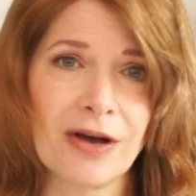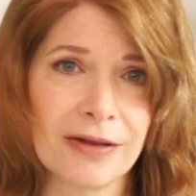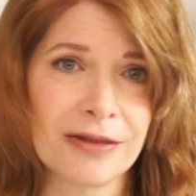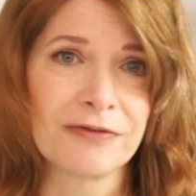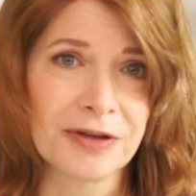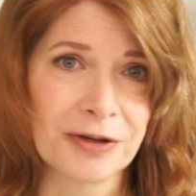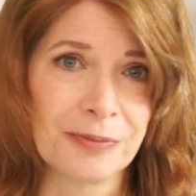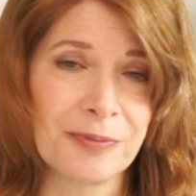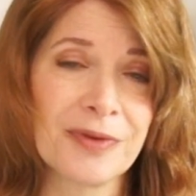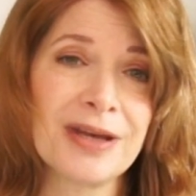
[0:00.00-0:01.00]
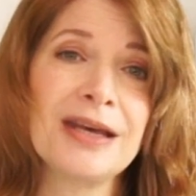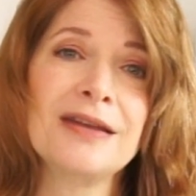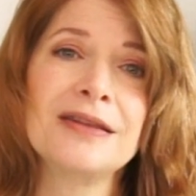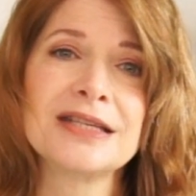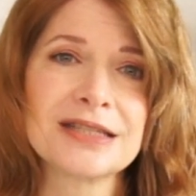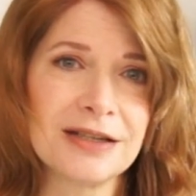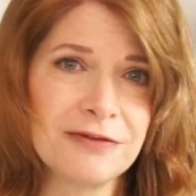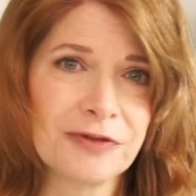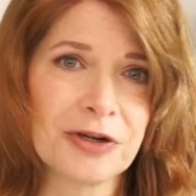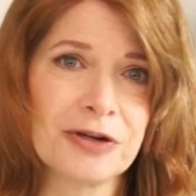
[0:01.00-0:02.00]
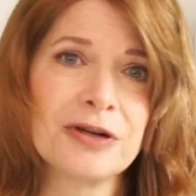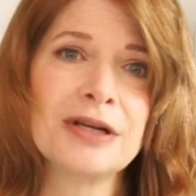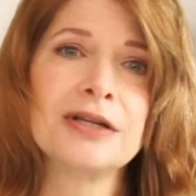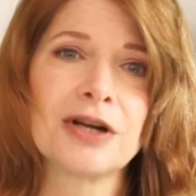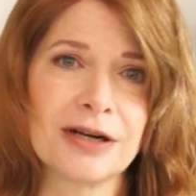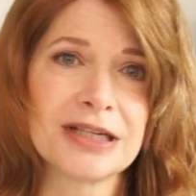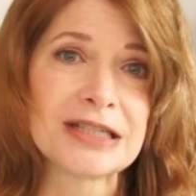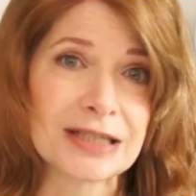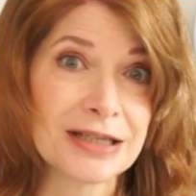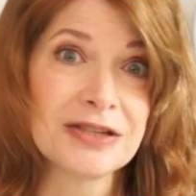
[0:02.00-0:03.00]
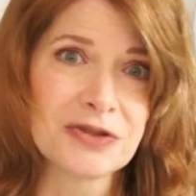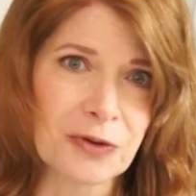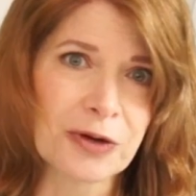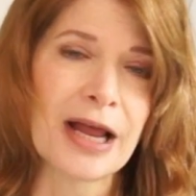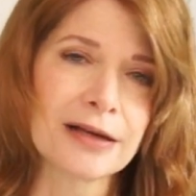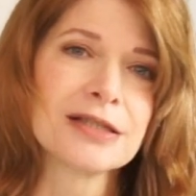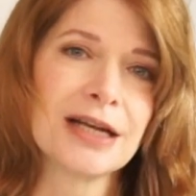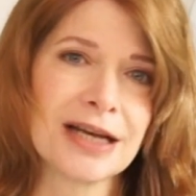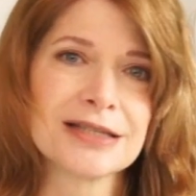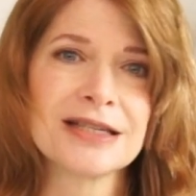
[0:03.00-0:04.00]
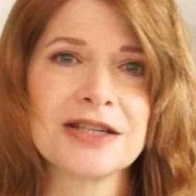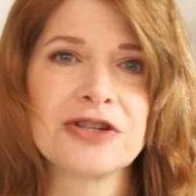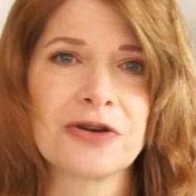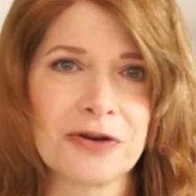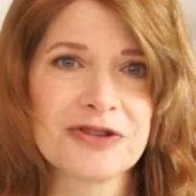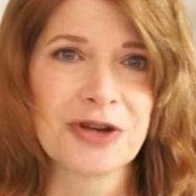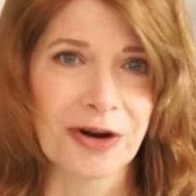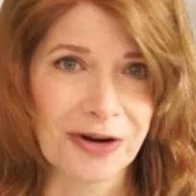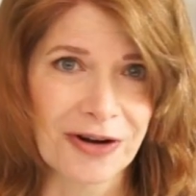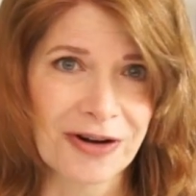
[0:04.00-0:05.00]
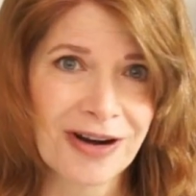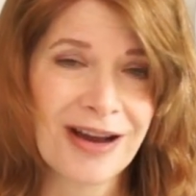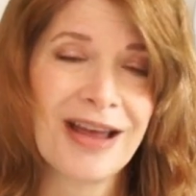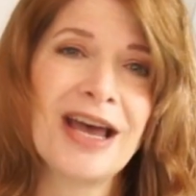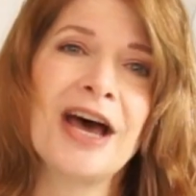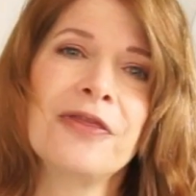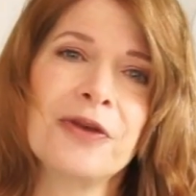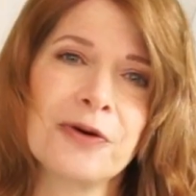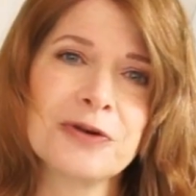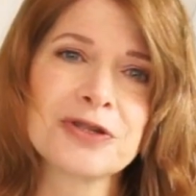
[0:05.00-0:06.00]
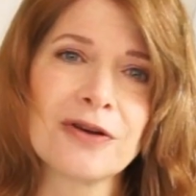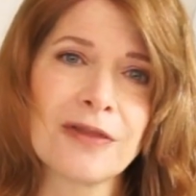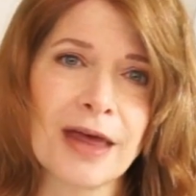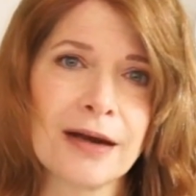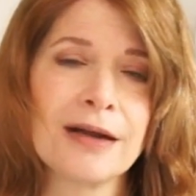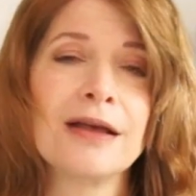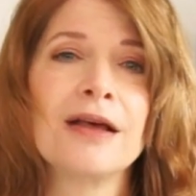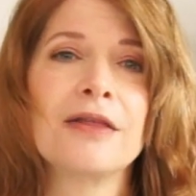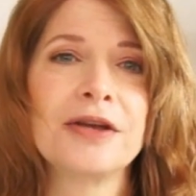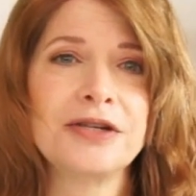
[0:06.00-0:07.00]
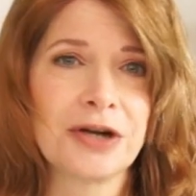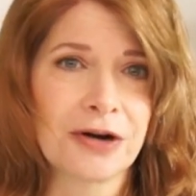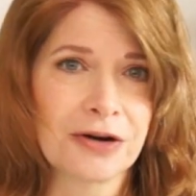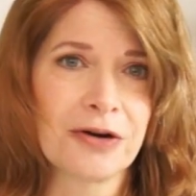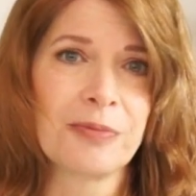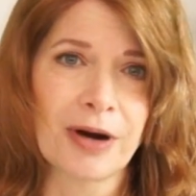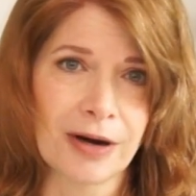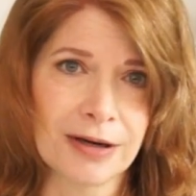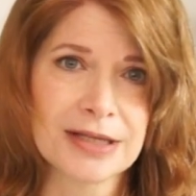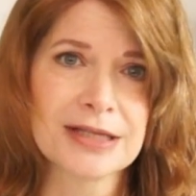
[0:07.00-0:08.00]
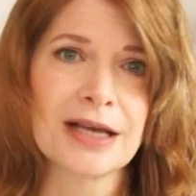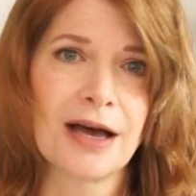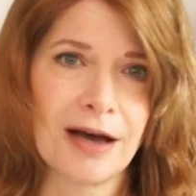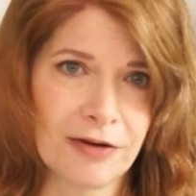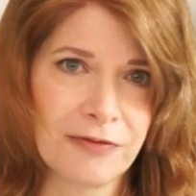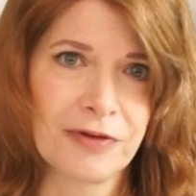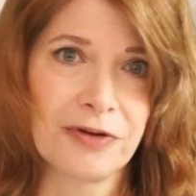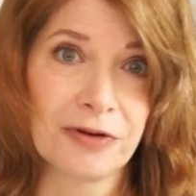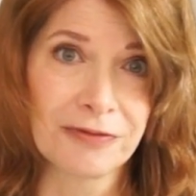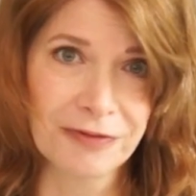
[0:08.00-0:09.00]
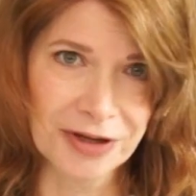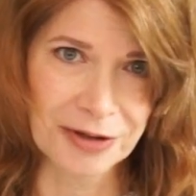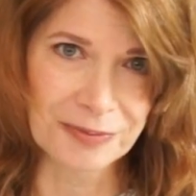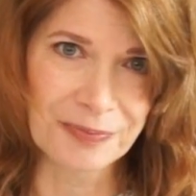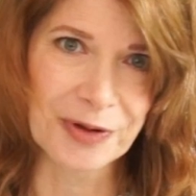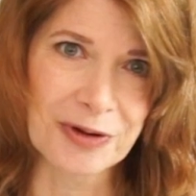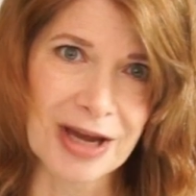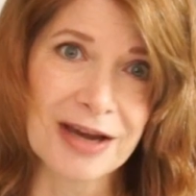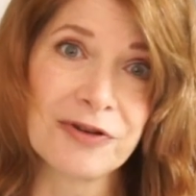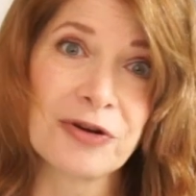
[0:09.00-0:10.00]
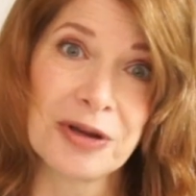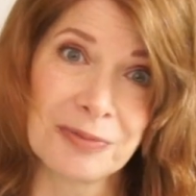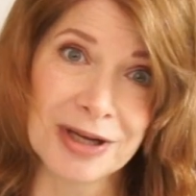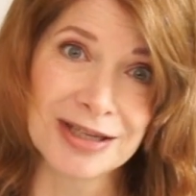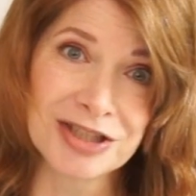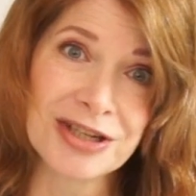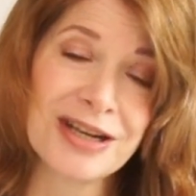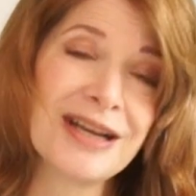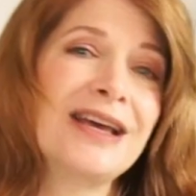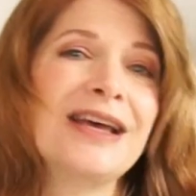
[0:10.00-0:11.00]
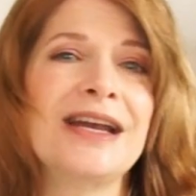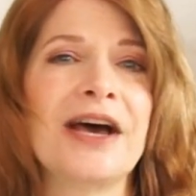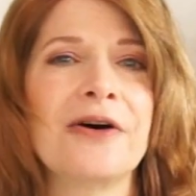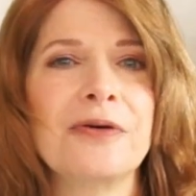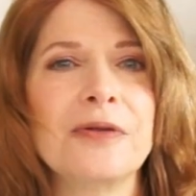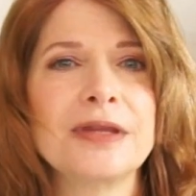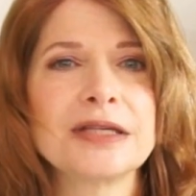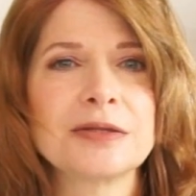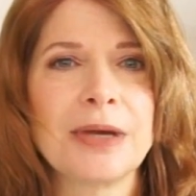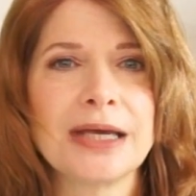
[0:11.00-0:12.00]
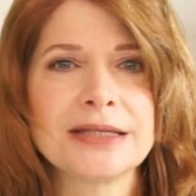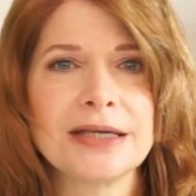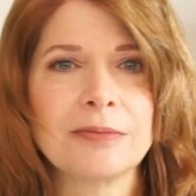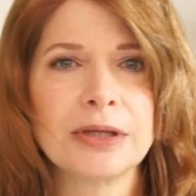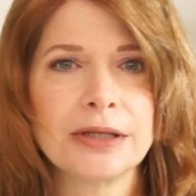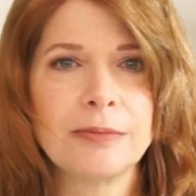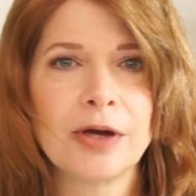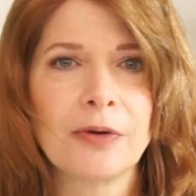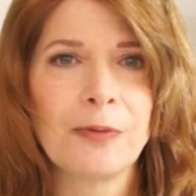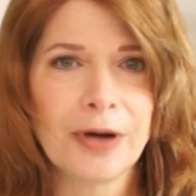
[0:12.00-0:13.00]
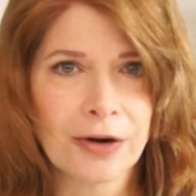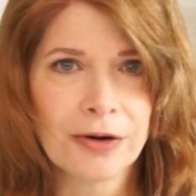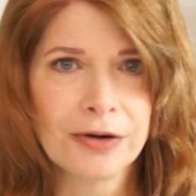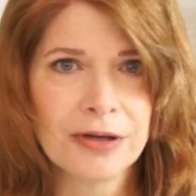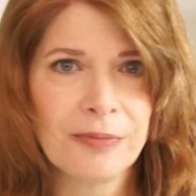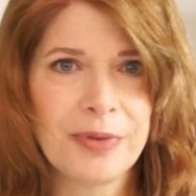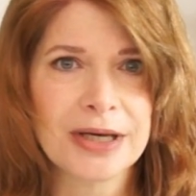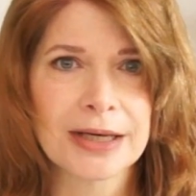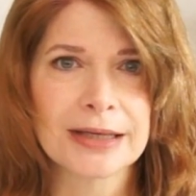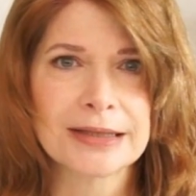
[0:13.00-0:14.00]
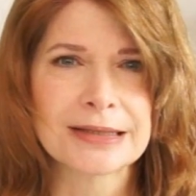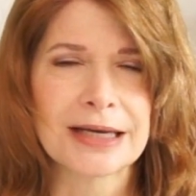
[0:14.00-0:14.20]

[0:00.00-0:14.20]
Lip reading: on the film. The silver tarnishes or it oxidizes, it turns darker, and those are then the darker parts of your film, okay, of your image. Now, this may seem a little bit weird because,